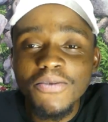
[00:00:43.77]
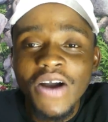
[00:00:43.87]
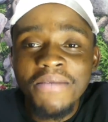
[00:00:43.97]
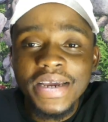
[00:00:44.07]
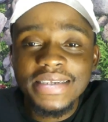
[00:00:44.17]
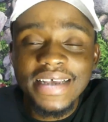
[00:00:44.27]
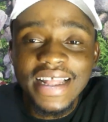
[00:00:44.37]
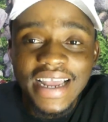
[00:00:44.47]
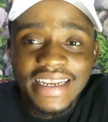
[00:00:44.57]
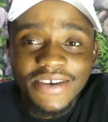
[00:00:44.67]
Mohamed
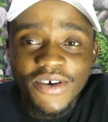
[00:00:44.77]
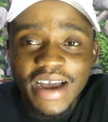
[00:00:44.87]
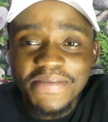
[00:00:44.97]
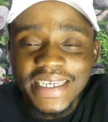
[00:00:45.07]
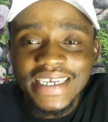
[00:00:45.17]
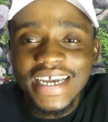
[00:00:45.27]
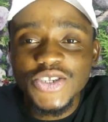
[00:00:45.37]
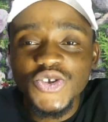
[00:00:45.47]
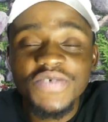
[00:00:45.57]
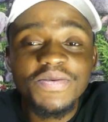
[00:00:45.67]
Salah did not have the
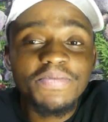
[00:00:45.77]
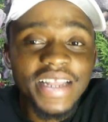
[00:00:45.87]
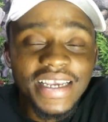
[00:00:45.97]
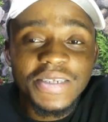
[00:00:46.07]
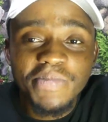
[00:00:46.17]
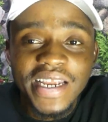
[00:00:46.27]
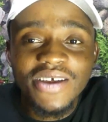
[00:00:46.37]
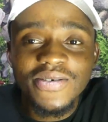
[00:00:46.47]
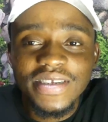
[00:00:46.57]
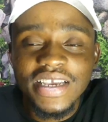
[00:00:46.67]
chance to even play his
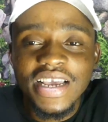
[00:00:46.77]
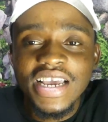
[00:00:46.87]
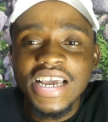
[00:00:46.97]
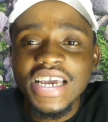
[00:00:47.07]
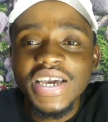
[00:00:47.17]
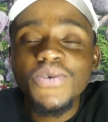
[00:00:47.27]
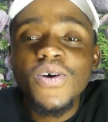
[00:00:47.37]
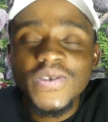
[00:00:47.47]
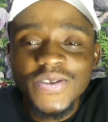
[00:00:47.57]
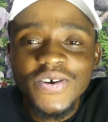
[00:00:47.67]
penalty. It
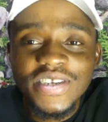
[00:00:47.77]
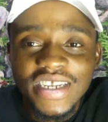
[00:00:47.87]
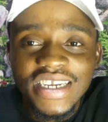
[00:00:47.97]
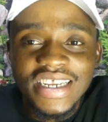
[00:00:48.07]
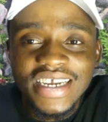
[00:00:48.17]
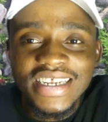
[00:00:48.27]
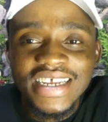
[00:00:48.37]
was not needed.